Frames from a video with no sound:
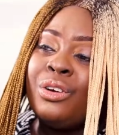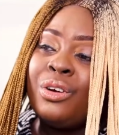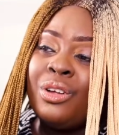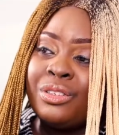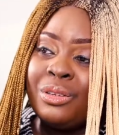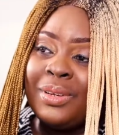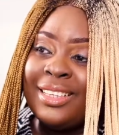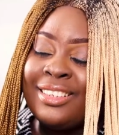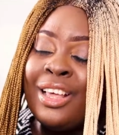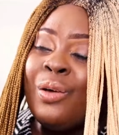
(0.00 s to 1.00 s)
to your
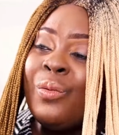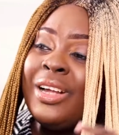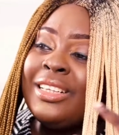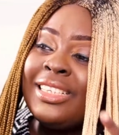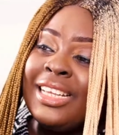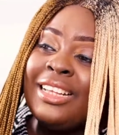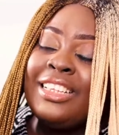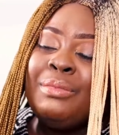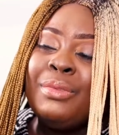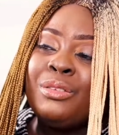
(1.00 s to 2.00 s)
customers, when you send
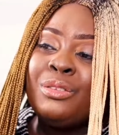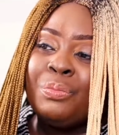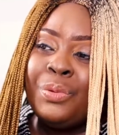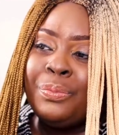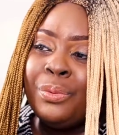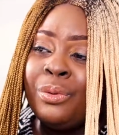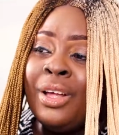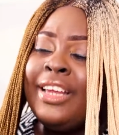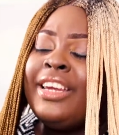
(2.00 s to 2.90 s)
out emails to people,